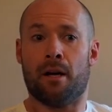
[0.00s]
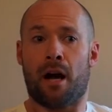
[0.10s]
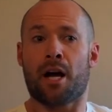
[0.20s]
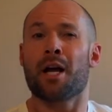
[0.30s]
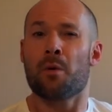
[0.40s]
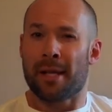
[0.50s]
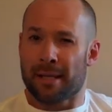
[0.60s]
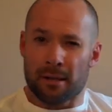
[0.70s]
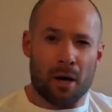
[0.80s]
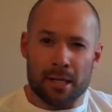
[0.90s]
I kind of
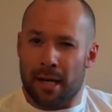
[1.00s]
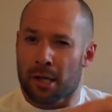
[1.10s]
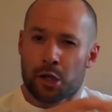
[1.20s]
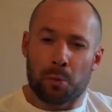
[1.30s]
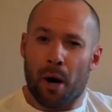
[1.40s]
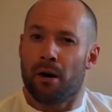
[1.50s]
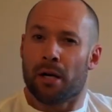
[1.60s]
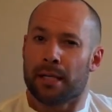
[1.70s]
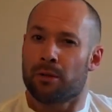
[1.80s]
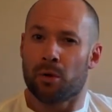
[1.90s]
I started
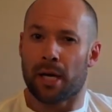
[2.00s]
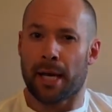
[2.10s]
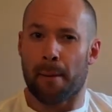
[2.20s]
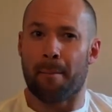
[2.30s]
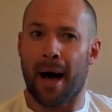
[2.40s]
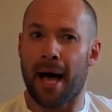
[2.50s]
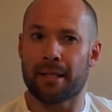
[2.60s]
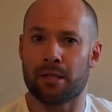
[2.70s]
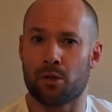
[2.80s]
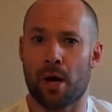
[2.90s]
spiraling into a
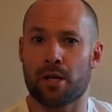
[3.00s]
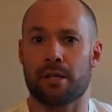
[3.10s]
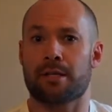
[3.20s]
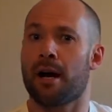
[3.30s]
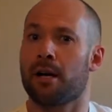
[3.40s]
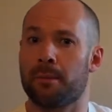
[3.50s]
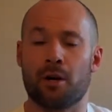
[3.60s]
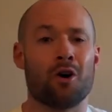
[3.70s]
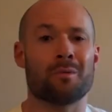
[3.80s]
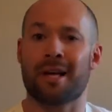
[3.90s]
bad situation. I started
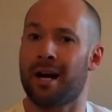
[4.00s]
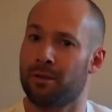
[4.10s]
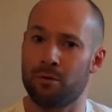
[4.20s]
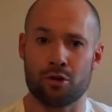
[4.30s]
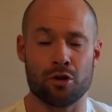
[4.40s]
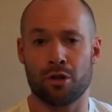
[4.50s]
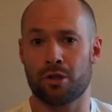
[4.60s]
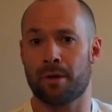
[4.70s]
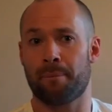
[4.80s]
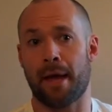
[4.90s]
coming home, started doing
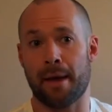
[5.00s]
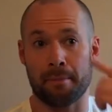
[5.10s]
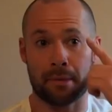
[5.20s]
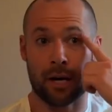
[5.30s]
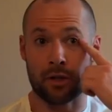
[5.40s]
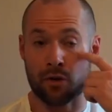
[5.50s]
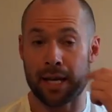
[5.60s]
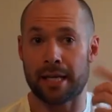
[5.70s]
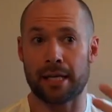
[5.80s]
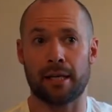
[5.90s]
drugs, started
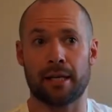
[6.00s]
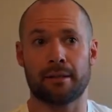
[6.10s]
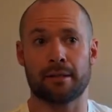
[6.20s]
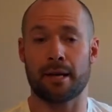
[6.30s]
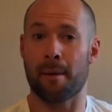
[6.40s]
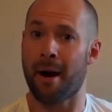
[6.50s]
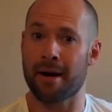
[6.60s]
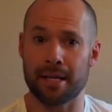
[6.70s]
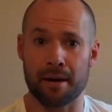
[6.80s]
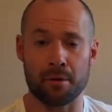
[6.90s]
drinking a lot, started
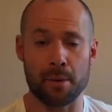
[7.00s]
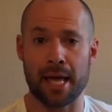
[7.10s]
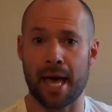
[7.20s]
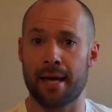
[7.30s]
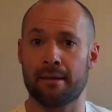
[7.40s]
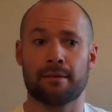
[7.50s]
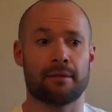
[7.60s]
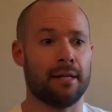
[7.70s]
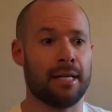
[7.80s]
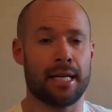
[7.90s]
partying every
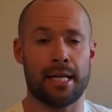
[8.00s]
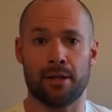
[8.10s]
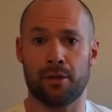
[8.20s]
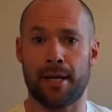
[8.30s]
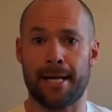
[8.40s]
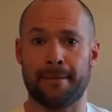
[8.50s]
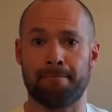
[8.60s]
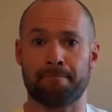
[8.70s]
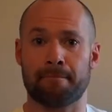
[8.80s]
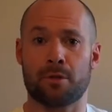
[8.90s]
weekend. You know,
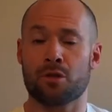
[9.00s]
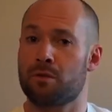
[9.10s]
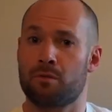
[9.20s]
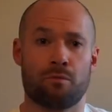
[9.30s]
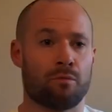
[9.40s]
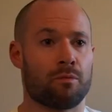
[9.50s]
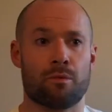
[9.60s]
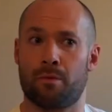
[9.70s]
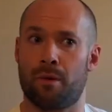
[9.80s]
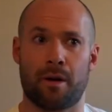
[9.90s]
just
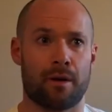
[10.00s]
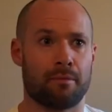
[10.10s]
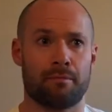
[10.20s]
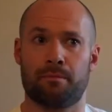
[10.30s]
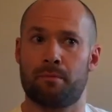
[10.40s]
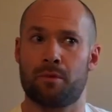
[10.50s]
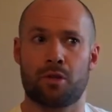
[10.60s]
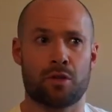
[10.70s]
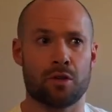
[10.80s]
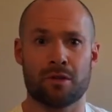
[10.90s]

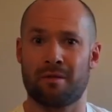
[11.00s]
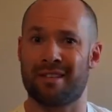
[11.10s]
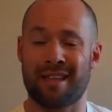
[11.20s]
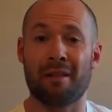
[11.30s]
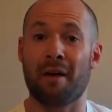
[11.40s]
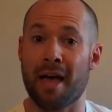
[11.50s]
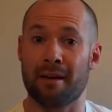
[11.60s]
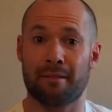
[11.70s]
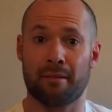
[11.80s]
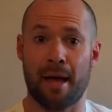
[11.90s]

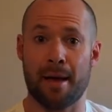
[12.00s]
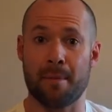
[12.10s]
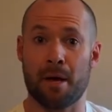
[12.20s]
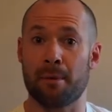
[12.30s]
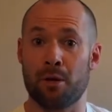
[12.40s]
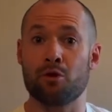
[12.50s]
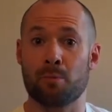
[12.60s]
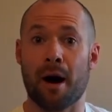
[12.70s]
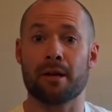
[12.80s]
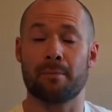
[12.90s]
self-hate become a
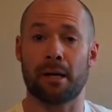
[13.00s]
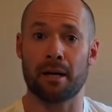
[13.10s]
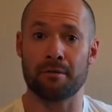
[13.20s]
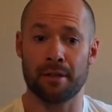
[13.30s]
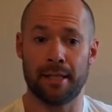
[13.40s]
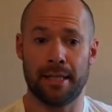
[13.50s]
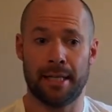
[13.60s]
huge part of my life.